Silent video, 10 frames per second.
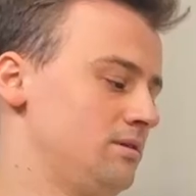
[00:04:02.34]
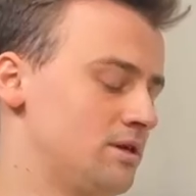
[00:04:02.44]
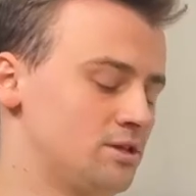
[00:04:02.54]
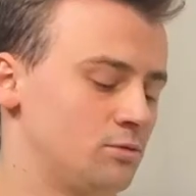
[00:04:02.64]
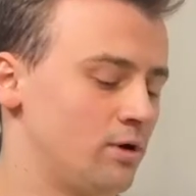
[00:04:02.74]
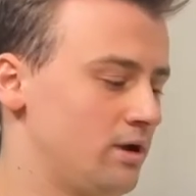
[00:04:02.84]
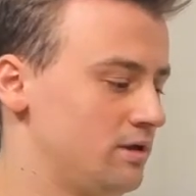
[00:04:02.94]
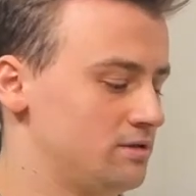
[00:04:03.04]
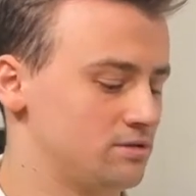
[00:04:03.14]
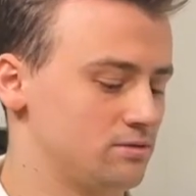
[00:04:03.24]
that's why
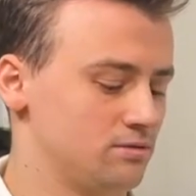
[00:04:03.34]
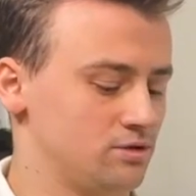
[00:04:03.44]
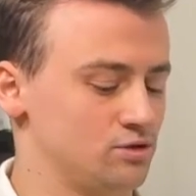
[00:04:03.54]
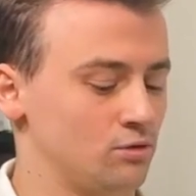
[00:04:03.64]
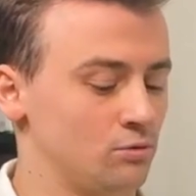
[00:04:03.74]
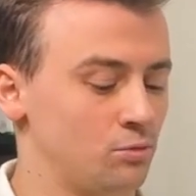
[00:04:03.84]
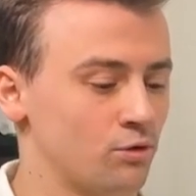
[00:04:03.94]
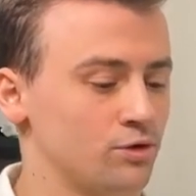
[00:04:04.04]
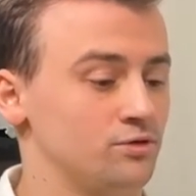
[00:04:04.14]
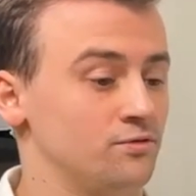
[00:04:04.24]
it's it's so
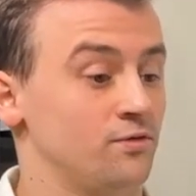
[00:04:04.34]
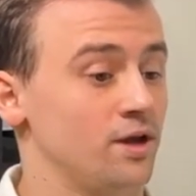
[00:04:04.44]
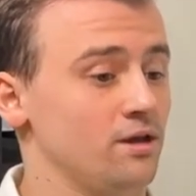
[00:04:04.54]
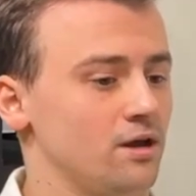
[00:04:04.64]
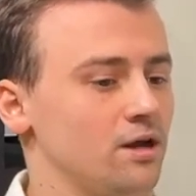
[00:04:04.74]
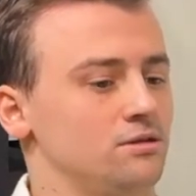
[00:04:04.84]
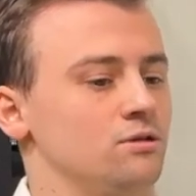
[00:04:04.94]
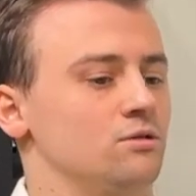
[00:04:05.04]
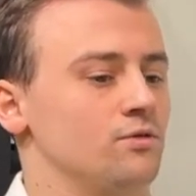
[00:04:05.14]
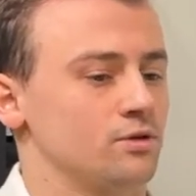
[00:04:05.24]
important to fight at the
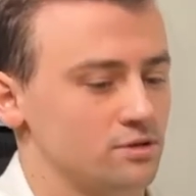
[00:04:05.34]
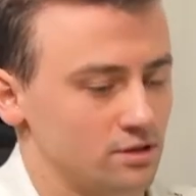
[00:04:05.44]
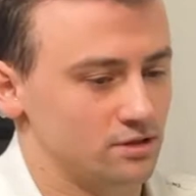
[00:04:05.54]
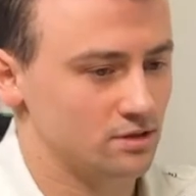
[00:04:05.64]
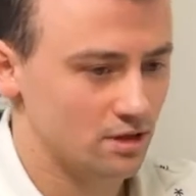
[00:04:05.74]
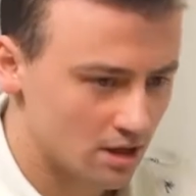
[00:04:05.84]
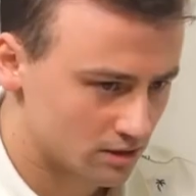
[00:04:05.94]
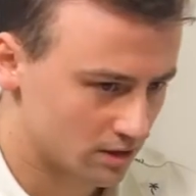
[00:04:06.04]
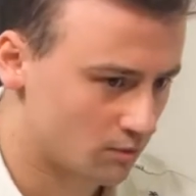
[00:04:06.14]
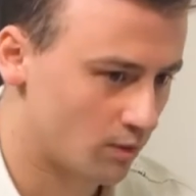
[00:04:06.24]
universities
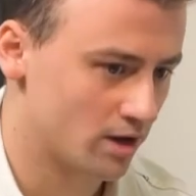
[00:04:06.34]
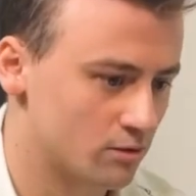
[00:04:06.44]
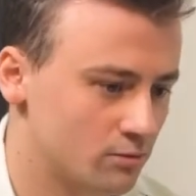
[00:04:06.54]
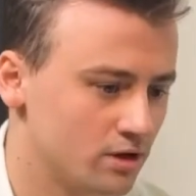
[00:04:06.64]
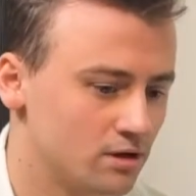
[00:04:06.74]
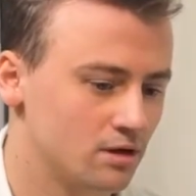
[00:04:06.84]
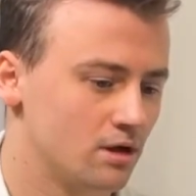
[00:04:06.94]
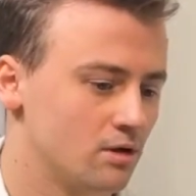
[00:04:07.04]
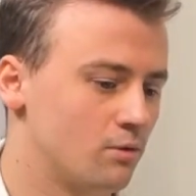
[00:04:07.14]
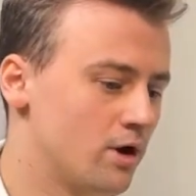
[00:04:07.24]
like why are we
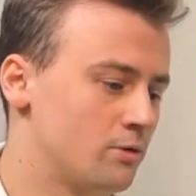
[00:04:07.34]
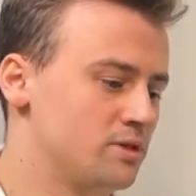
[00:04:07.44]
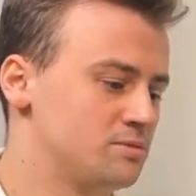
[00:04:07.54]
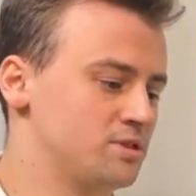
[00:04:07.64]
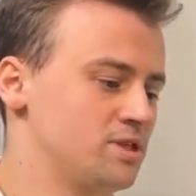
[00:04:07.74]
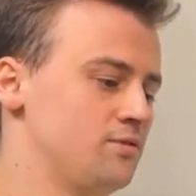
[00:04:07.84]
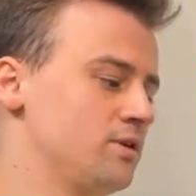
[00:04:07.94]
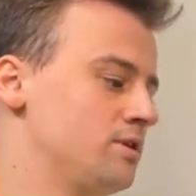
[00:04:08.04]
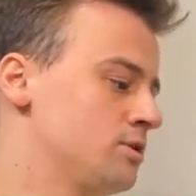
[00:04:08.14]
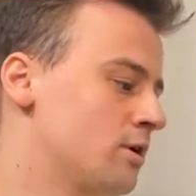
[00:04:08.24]
why are we
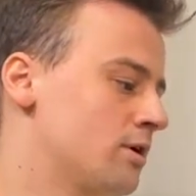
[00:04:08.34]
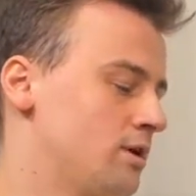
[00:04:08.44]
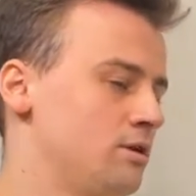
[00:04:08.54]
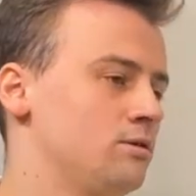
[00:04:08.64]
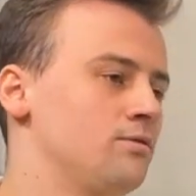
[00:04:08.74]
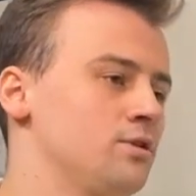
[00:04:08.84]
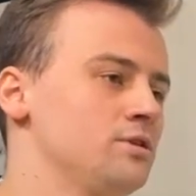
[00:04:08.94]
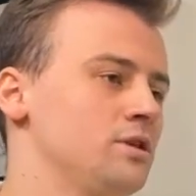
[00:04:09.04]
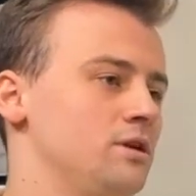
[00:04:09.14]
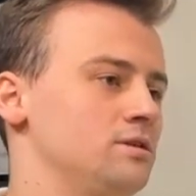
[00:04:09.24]
specifically targeting
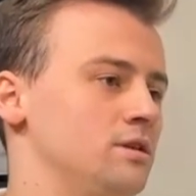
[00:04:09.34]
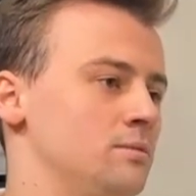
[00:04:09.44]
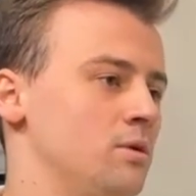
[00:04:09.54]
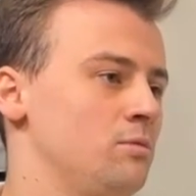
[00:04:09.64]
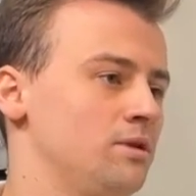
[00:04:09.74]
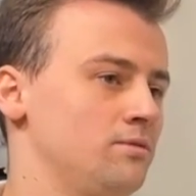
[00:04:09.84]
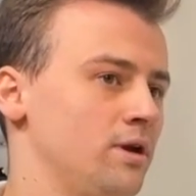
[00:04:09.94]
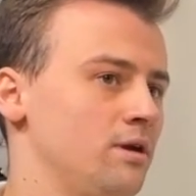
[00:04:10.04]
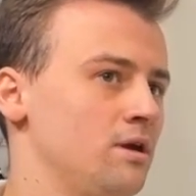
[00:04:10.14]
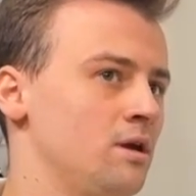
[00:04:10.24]
universities at the moment
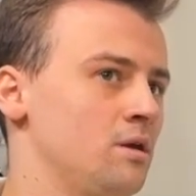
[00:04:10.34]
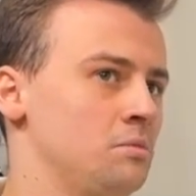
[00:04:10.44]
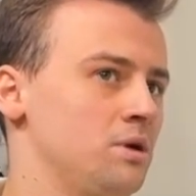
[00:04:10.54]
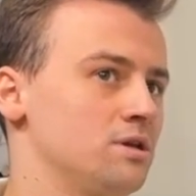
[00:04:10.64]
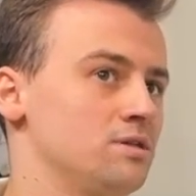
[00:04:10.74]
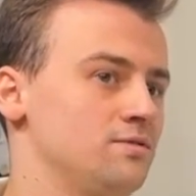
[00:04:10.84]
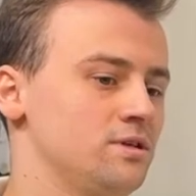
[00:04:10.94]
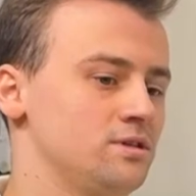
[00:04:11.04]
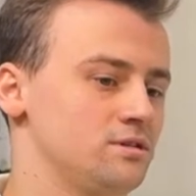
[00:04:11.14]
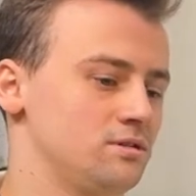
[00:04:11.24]
right because if
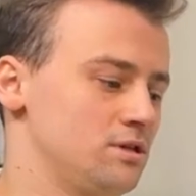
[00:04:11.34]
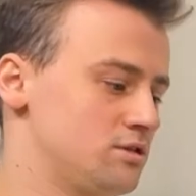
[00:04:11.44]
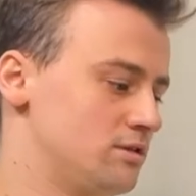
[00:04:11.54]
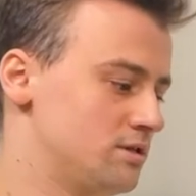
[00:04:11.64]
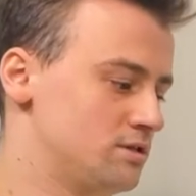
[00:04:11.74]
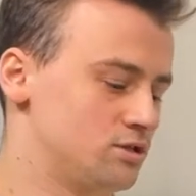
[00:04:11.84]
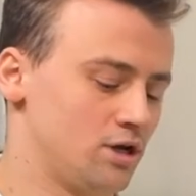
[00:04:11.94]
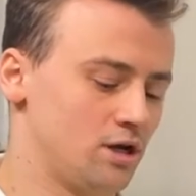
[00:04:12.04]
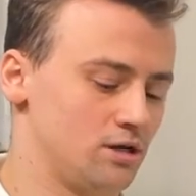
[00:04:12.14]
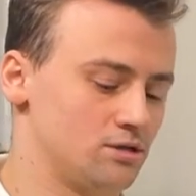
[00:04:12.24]
this this shit doesn't
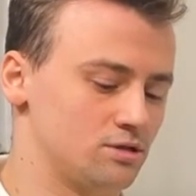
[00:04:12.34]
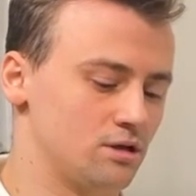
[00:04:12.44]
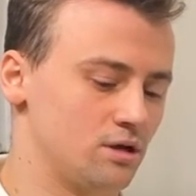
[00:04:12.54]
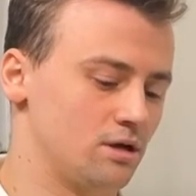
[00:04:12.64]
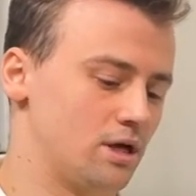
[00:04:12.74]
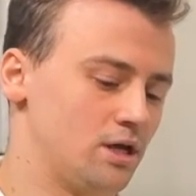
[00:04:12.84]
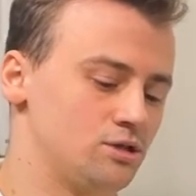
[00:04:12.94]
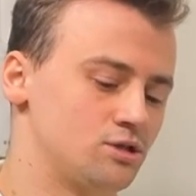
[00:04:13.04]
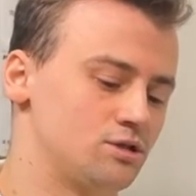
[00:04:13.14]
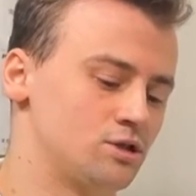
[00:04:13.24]
change
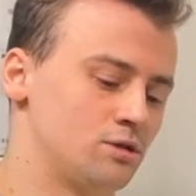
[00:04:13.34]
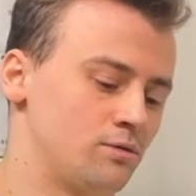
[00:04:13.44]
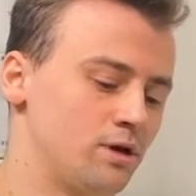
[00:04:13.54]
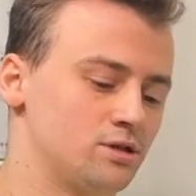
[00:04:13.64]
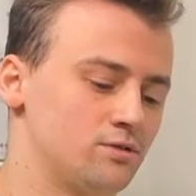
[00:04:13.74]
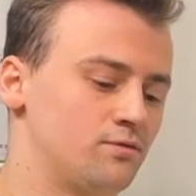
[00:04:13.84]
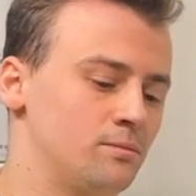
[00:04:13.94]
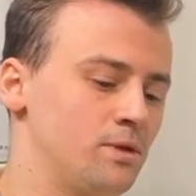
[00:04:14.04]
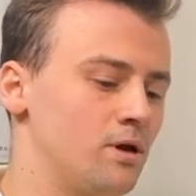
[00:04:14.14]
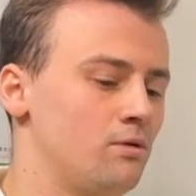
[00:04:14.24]
each generation
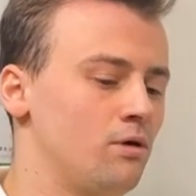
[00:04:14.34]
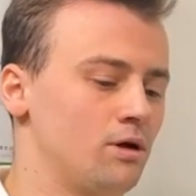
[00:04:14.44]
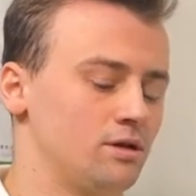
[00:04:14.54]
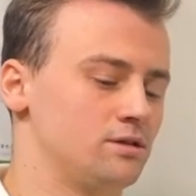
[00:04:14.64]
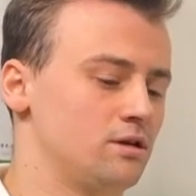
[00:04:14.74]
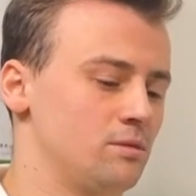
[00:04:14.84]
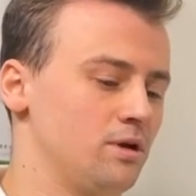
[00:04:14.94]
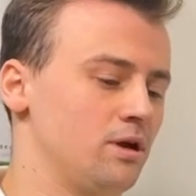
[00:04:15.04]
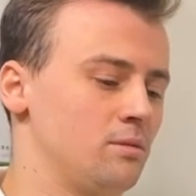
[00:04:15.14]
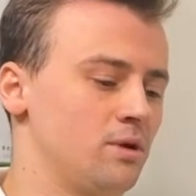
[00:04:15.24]
from now on, it's going to be
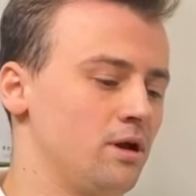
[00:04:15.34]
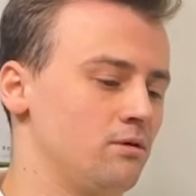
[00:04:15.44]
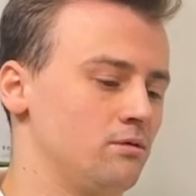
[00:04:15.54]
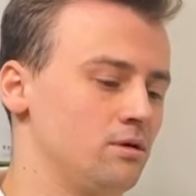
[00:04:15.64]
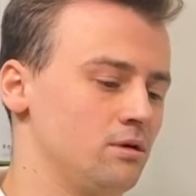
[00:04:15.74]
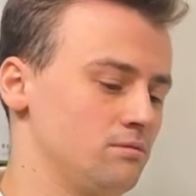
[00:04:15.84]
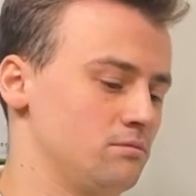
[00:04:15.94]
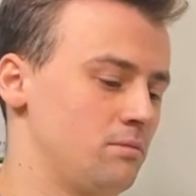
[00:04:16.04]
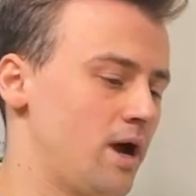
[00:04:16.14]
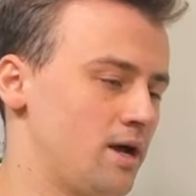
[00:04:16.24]
coming out
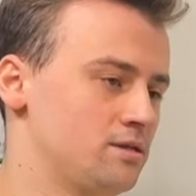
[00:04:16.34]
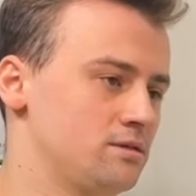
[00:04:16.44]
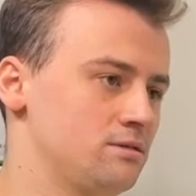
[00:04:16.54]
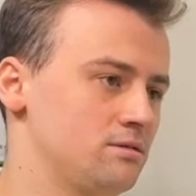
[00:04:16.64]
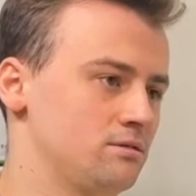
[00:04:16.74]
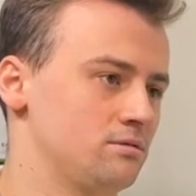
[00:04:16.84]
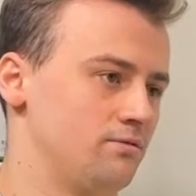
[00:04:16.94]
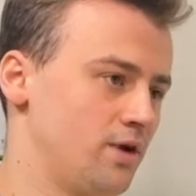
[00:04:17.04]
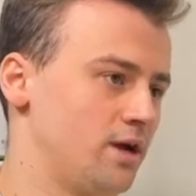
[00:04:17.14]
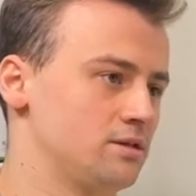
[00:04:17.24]
masked,
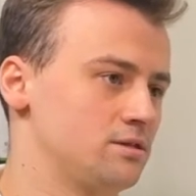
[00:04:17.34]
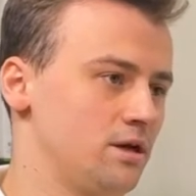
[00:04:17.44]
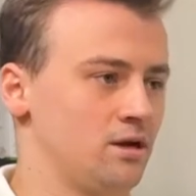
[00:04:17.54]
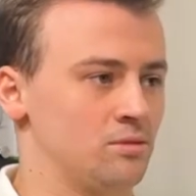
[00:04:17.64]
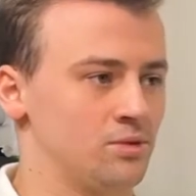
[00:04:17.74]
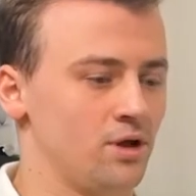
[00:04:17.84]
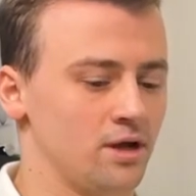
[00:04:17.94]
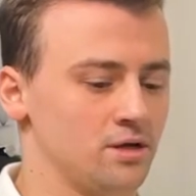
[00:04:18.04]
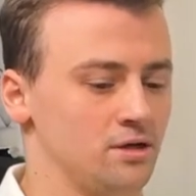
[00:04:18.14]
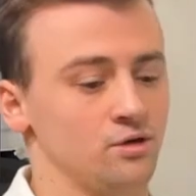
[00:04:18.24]
vaxed, and
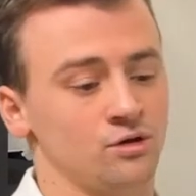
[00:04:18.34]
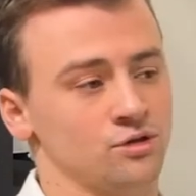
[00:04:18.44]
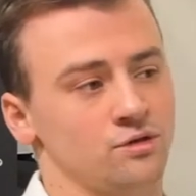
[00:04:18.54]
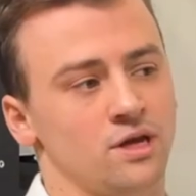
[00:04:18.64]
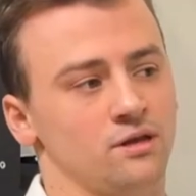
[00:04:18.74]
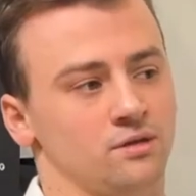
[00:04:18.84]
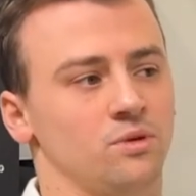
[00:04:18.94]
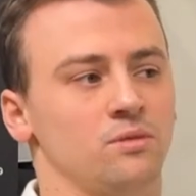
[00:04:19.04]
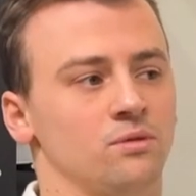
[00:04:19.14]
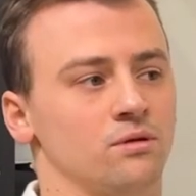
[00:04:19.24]
compliant, and also yelling
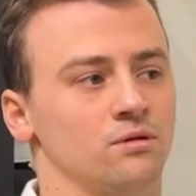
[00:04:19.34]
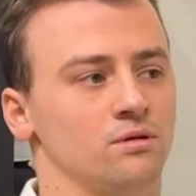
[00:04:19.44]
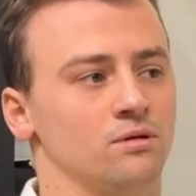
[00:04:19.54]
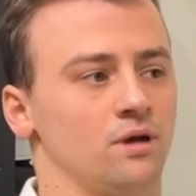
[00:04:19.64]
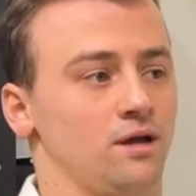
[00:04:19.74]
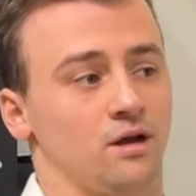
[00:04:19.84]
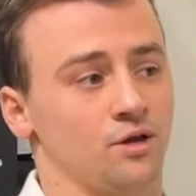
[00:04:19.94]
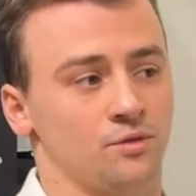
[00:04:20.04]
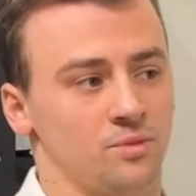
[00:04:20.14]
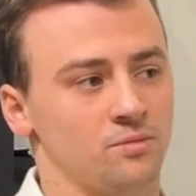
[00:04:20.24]
people at
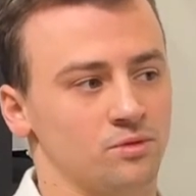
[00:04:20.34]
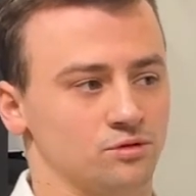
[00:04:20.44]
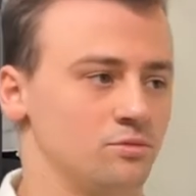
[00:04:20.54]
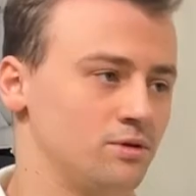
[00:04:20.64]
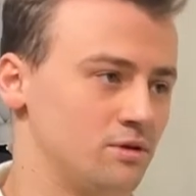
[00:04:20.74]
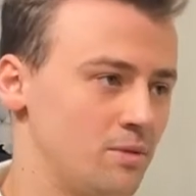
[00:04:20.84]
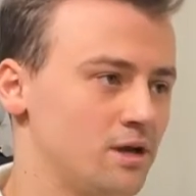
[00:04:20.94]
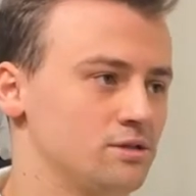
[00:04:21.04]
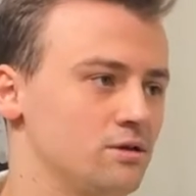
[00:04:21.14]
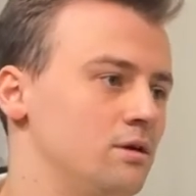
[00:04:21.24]
other people to put their
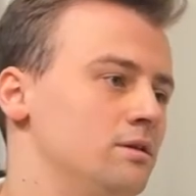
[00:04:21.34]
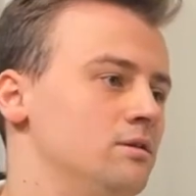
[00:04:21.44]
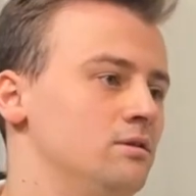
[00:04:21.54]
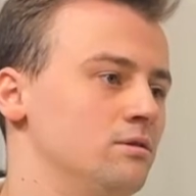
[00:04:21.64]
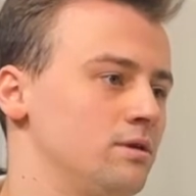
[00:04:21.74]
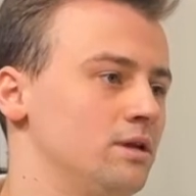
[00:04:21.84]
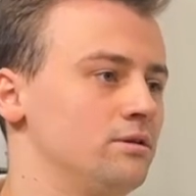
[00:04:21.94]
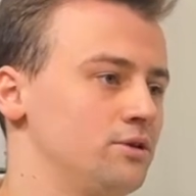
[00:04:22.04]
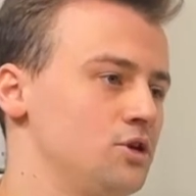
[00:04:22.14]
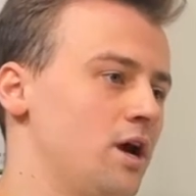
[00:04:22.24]
masks on and you know get
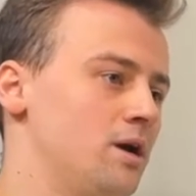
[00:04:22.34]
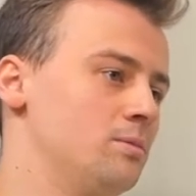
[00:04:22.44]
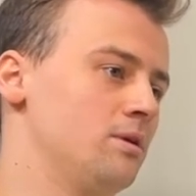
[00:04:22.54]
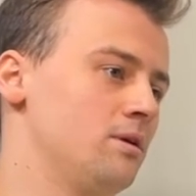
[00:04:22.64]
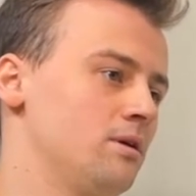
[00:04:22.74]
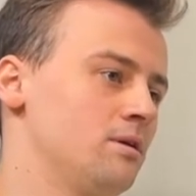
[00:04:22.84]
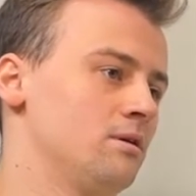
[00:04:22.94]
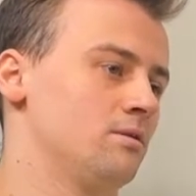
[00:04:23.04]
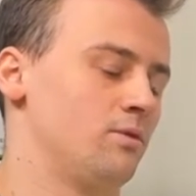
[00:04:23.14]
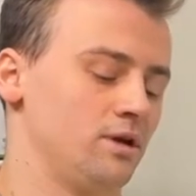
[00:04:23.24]
their jab,
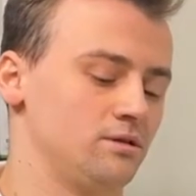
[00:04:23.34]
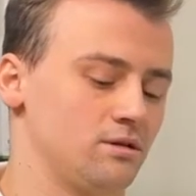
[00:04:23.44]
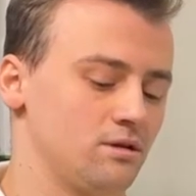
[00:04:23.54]
mm-hmm. right?